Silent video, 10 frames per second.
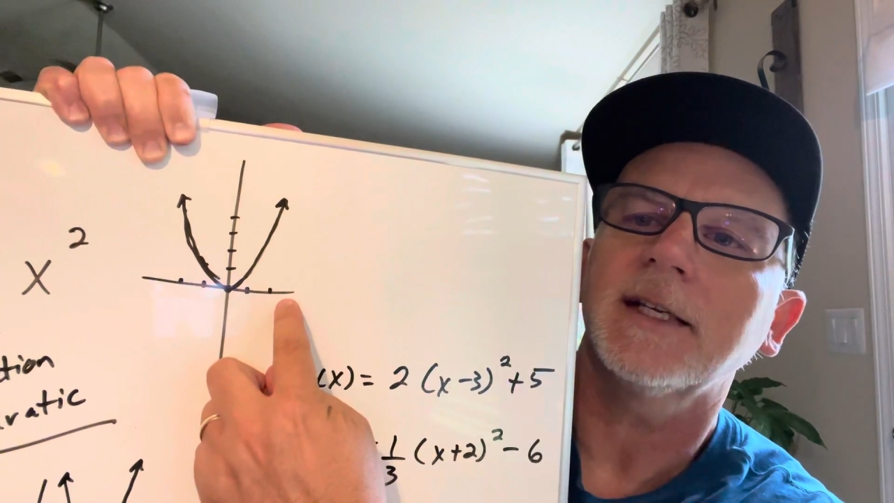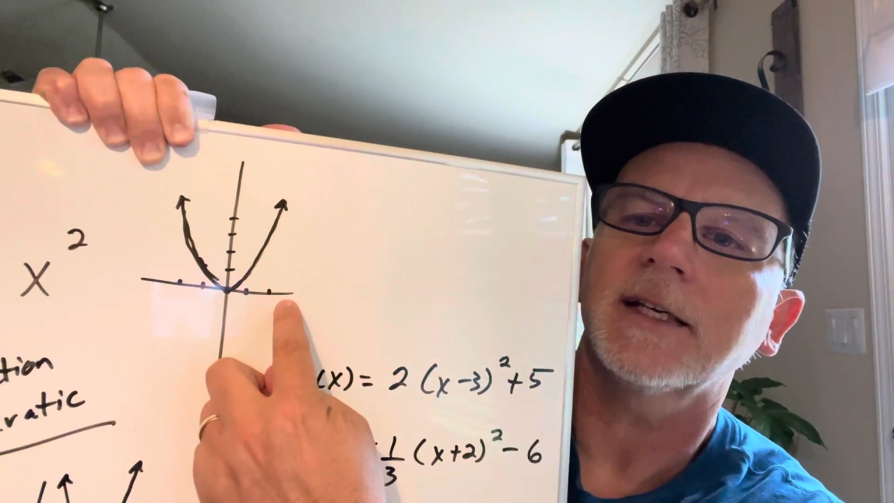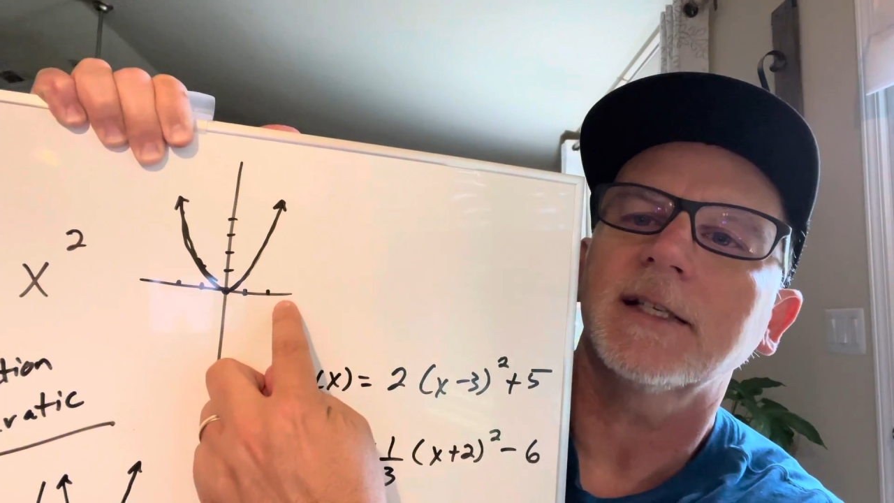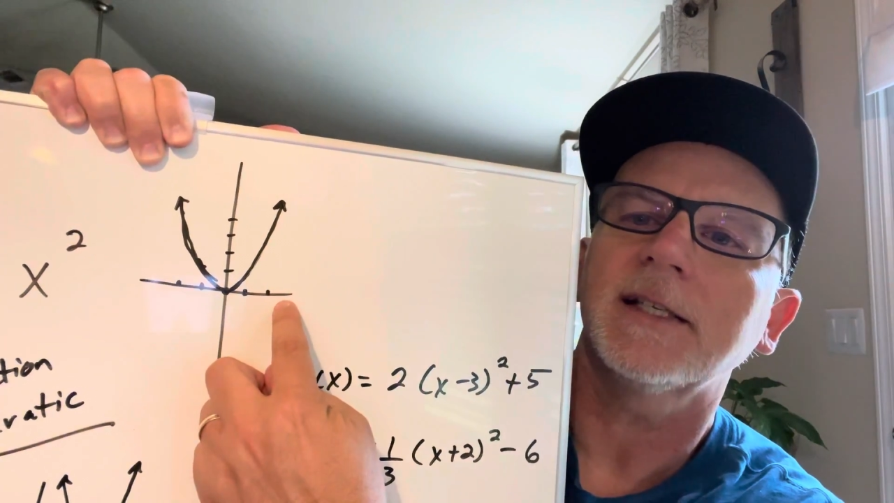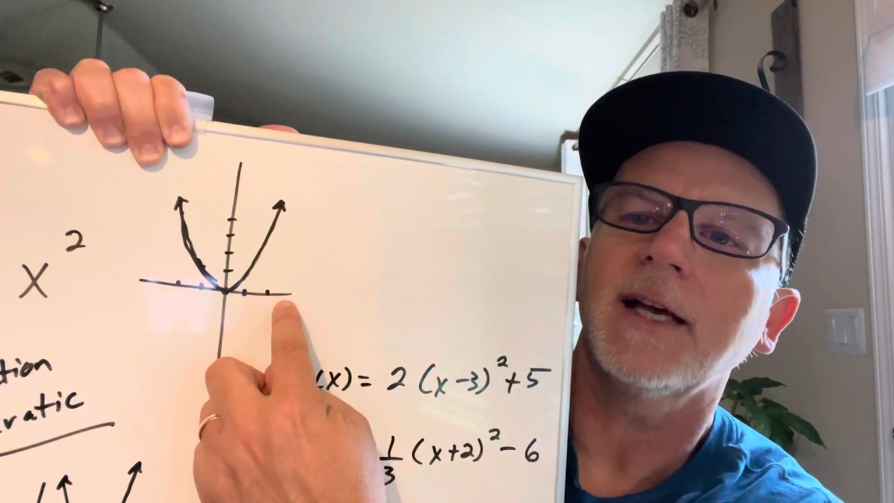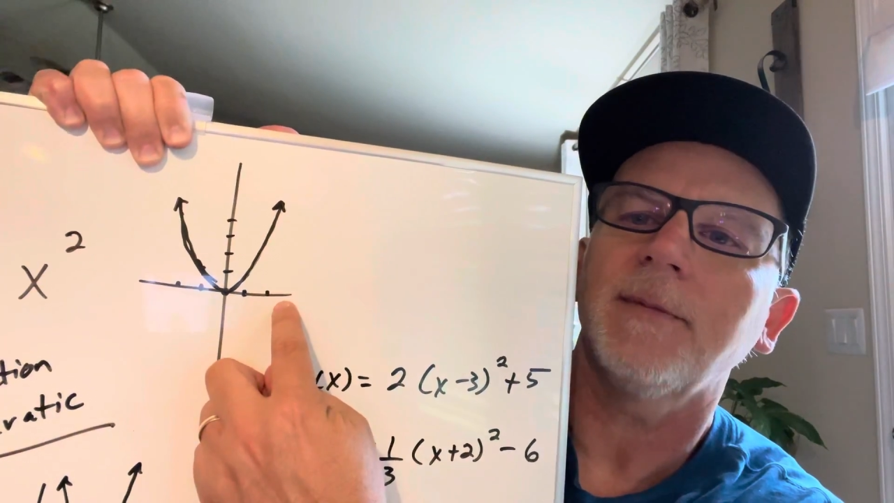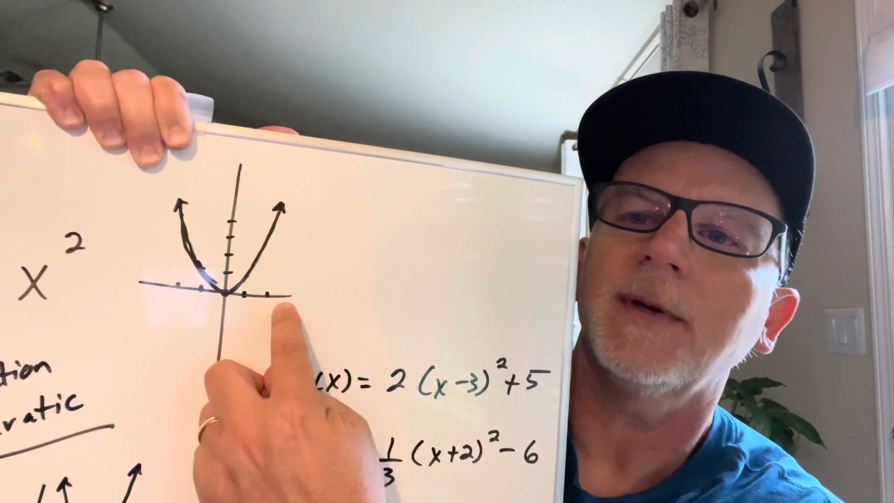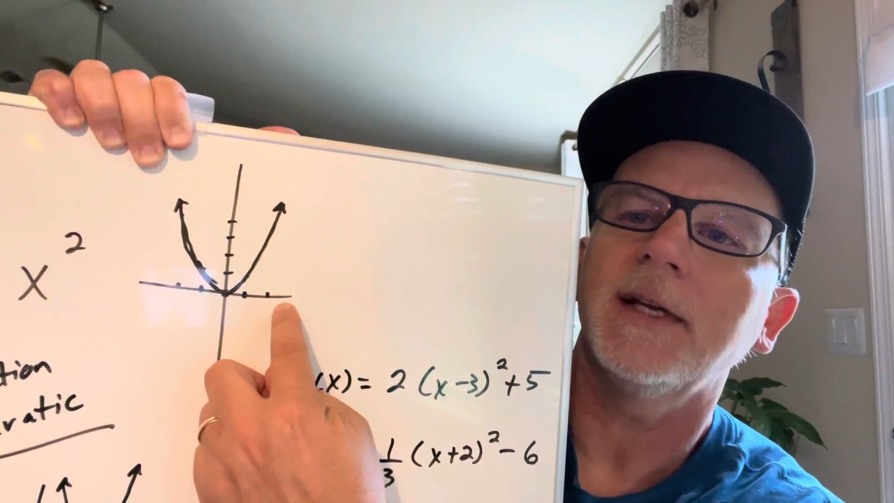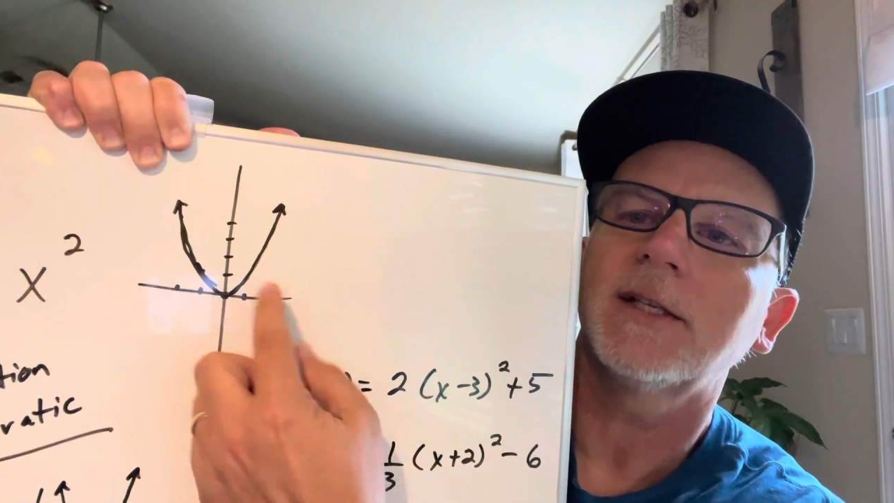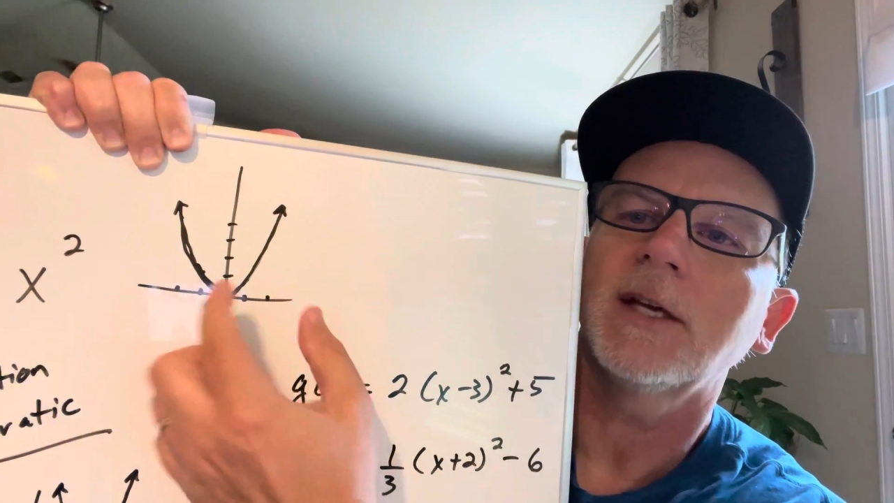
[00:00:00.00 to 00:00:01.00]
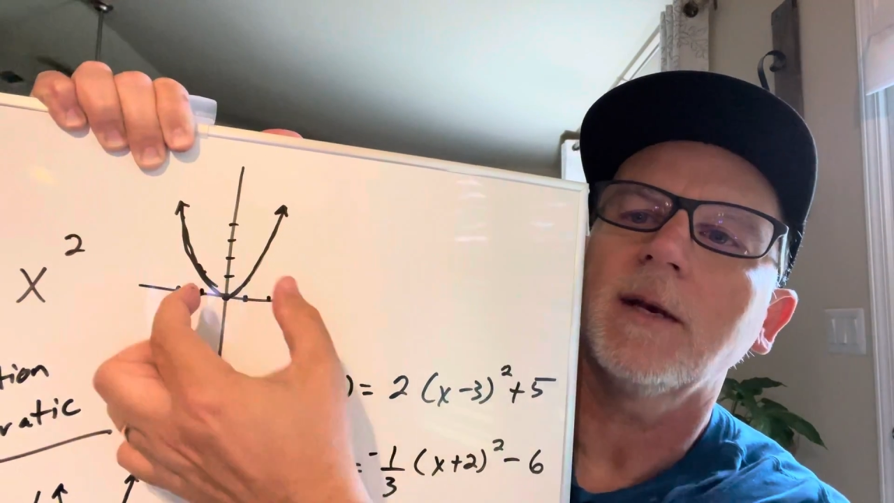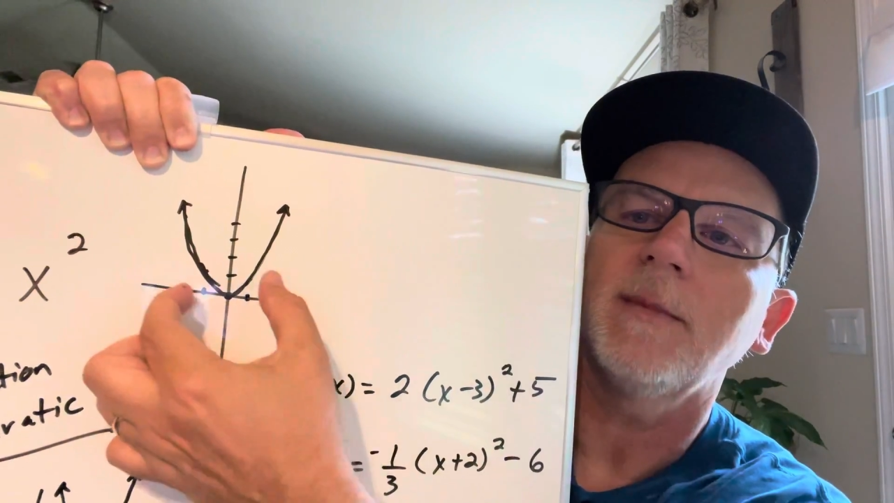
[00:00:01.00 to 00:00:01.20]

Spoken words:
except it's going to